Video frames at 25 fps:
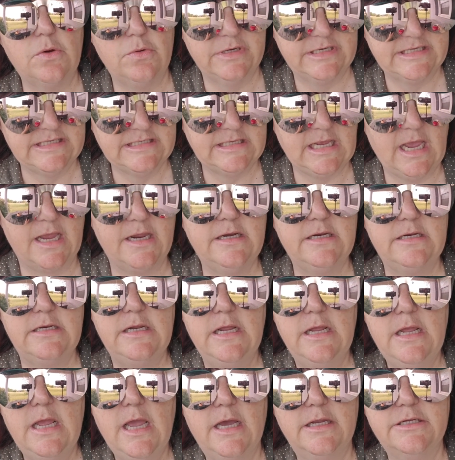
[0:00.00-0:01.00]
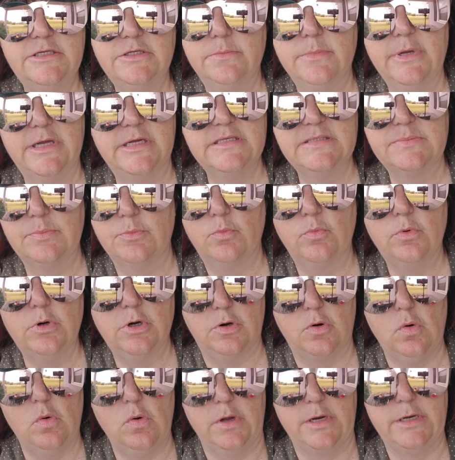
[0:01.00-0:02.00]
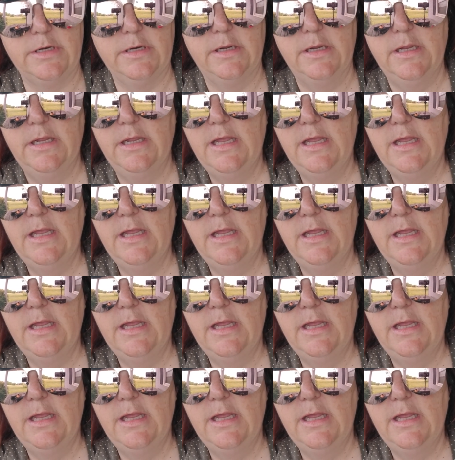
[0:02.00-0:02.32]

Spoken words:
excited, I told my husband, we're going.